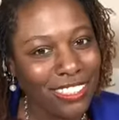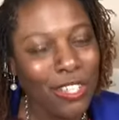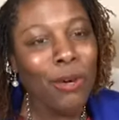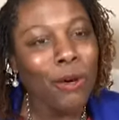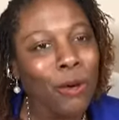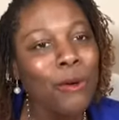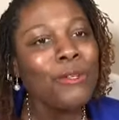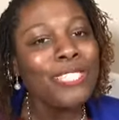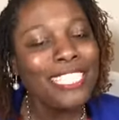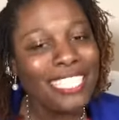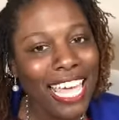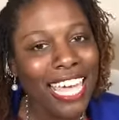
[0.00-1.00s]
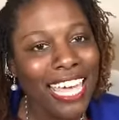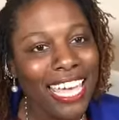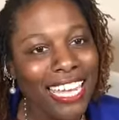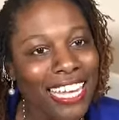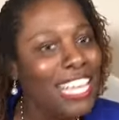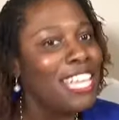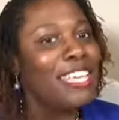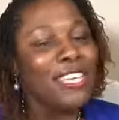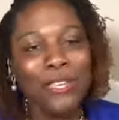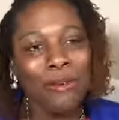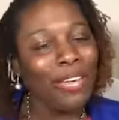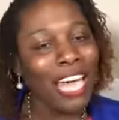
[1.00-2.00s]
Who said
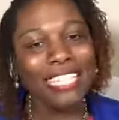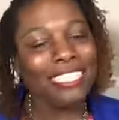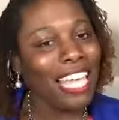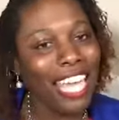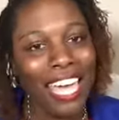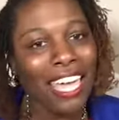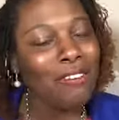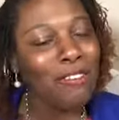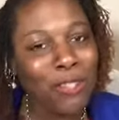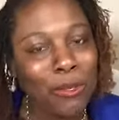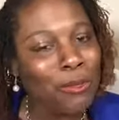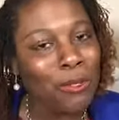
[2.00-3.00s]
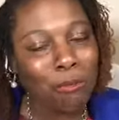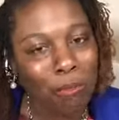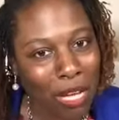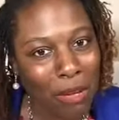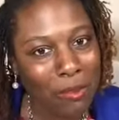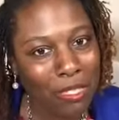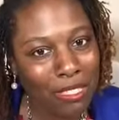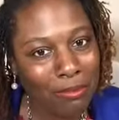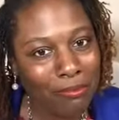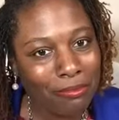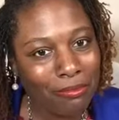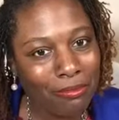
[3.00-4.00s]
you got to have goosebumps?
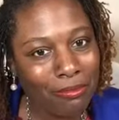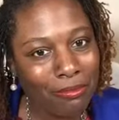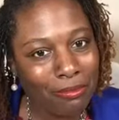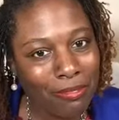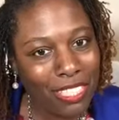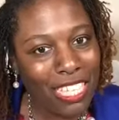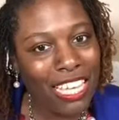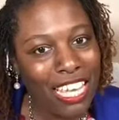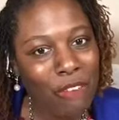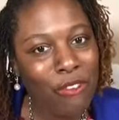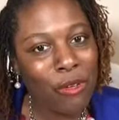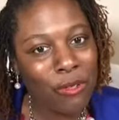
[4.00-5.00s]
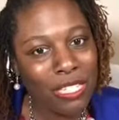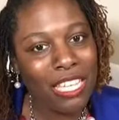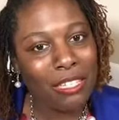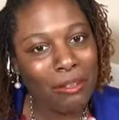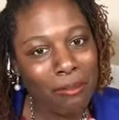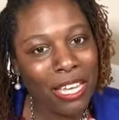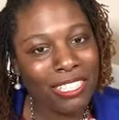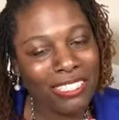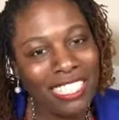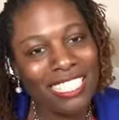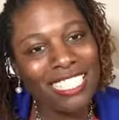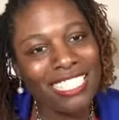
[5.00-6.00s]
If you see the picture
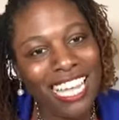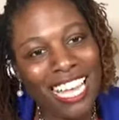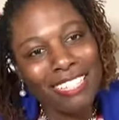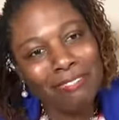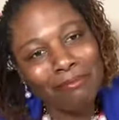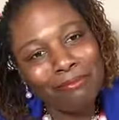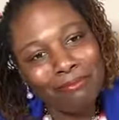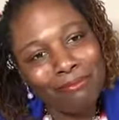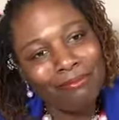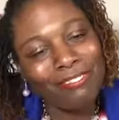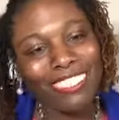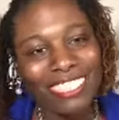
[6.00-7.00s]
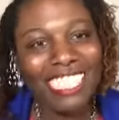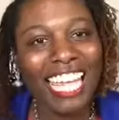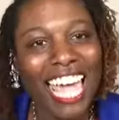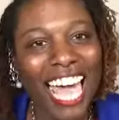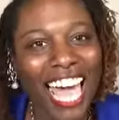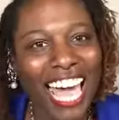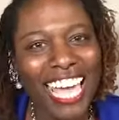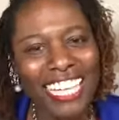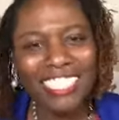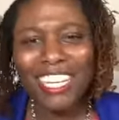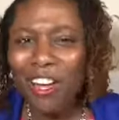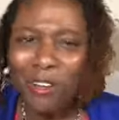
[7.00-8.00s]
and it's like, hey, all right,
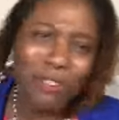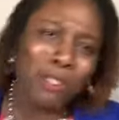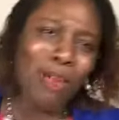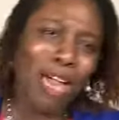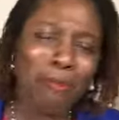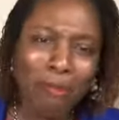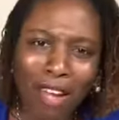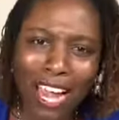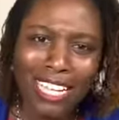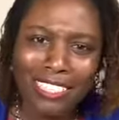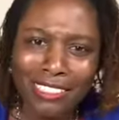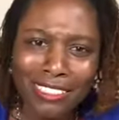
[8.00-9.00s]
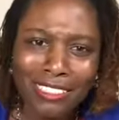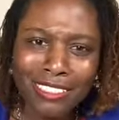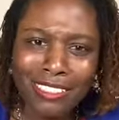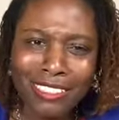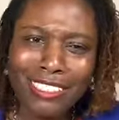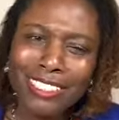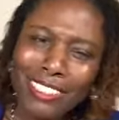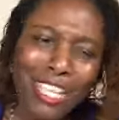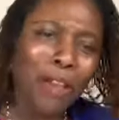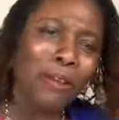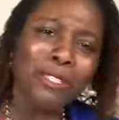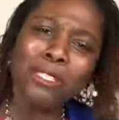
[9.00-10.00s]
go and swipe right. Just go
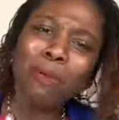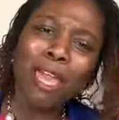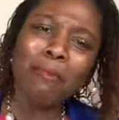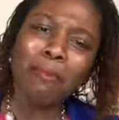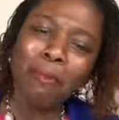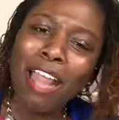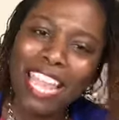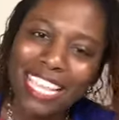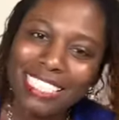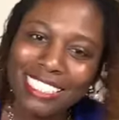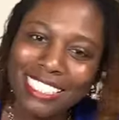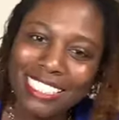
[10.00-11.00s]
and swipe right.